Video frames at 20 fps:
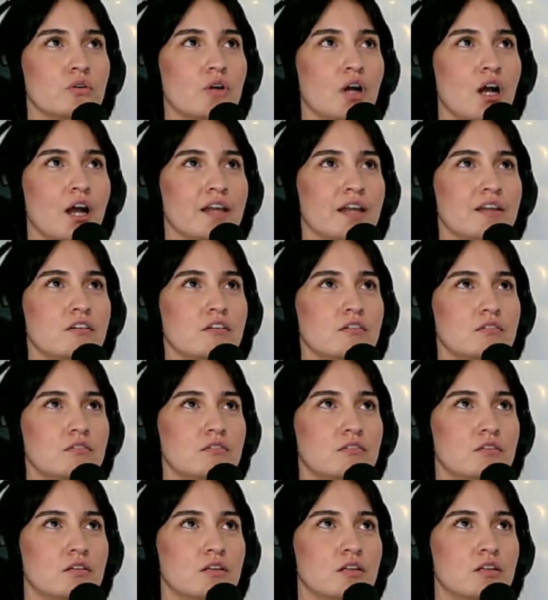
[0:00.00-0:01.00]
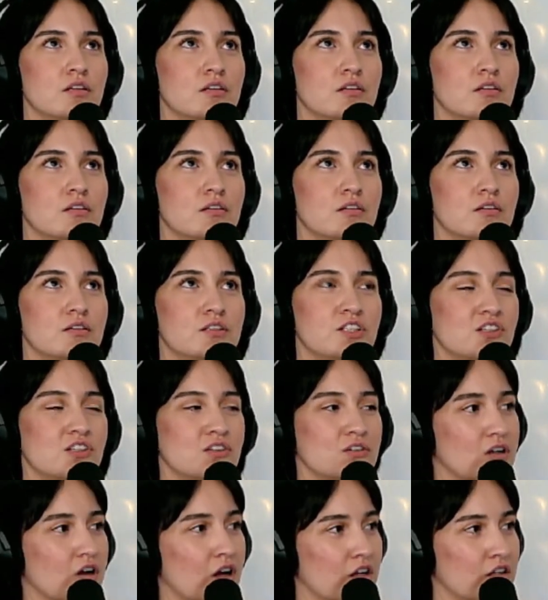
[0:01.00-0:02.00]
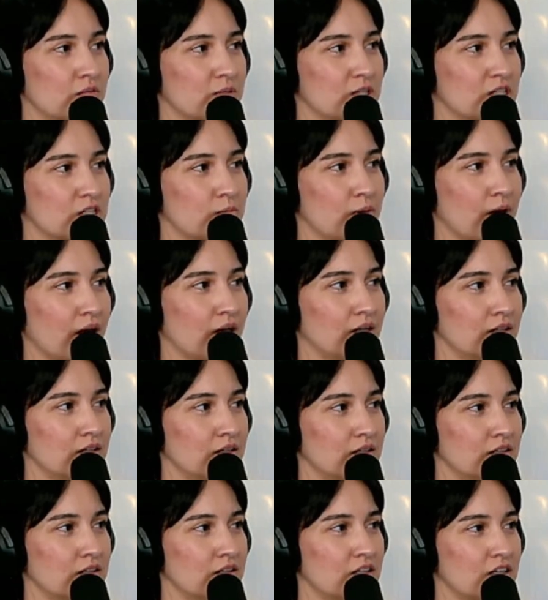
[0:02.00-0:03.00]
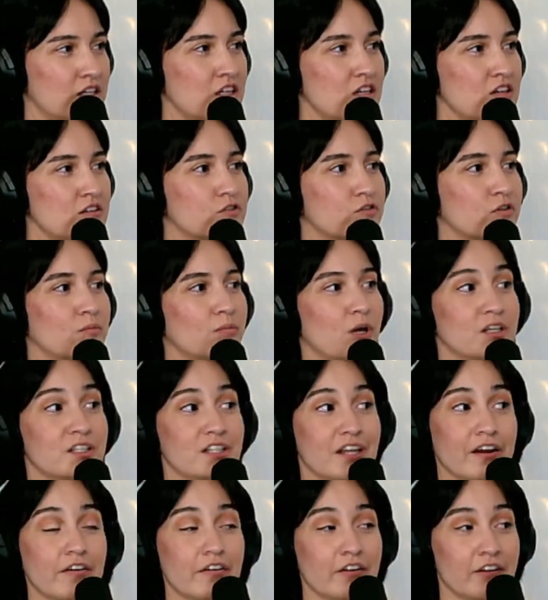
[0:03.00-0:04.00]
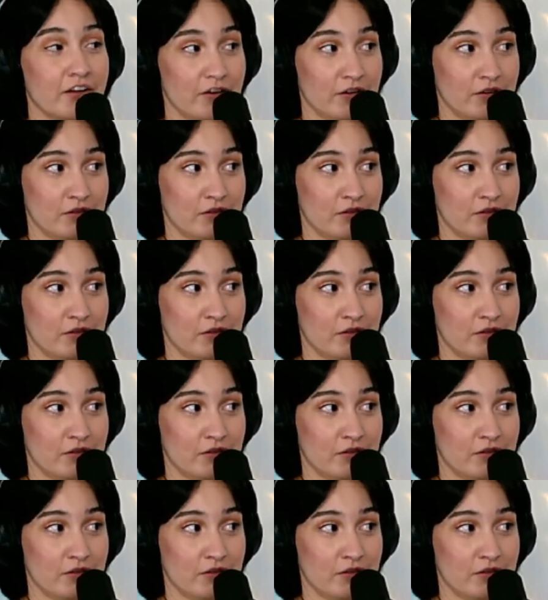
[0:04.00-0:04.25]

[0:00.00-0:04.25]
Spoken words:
I know. Do you know Connor McSpadden? He's from Ontario.